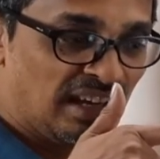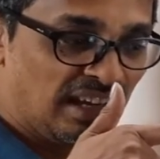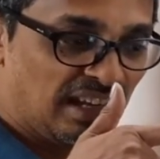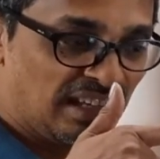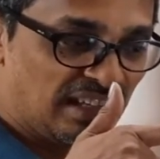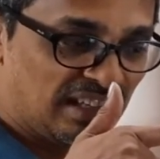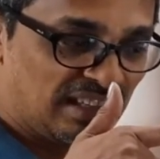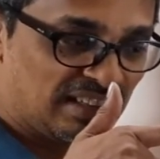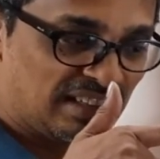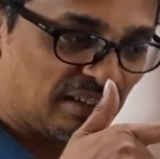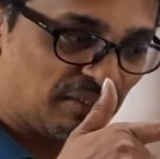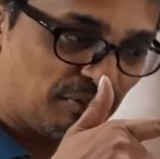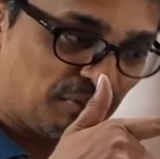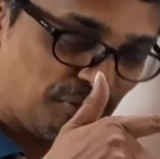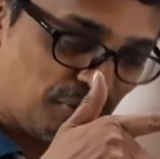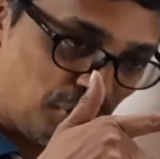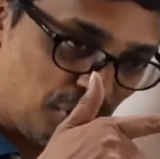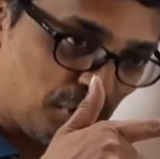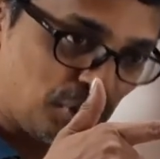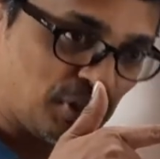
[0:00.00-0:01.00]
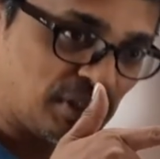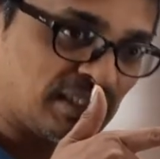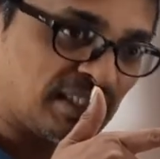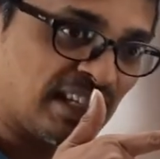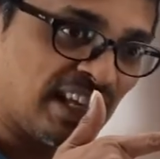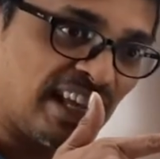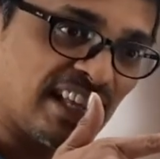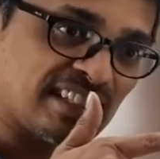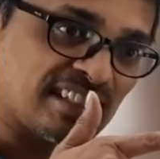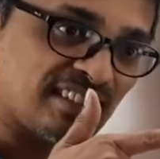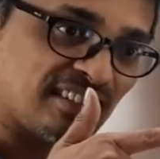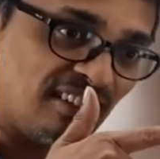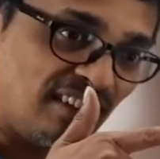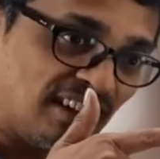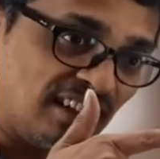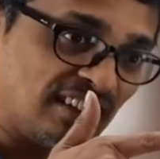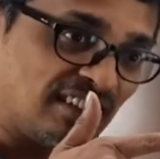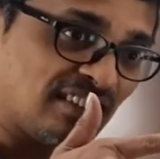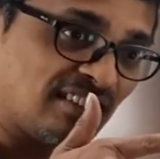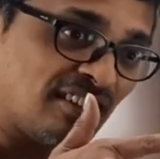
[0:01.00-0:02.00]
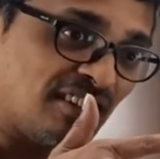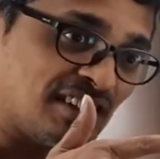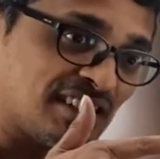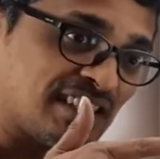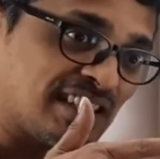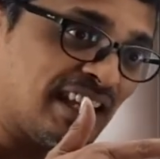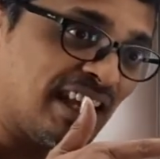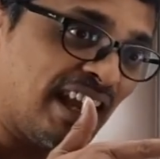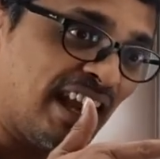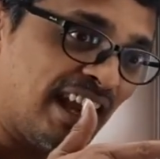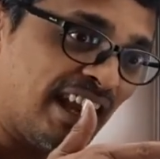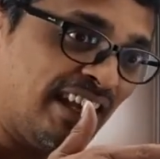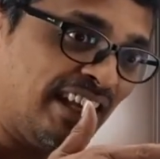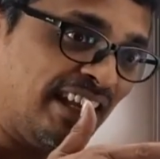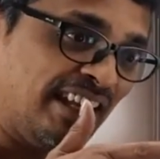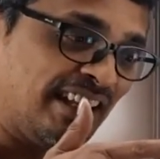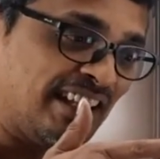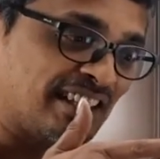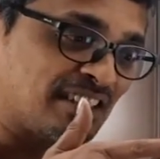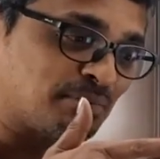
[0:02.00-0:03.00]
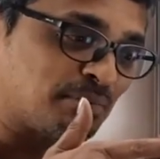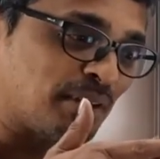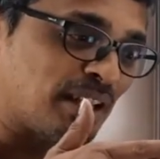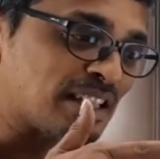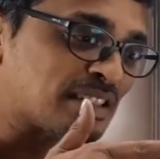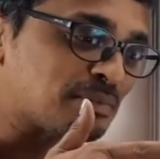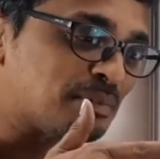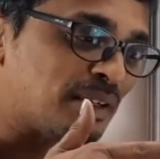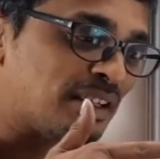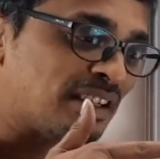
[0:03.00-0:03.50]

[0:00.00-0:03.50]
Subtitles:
the force has not caused any displacement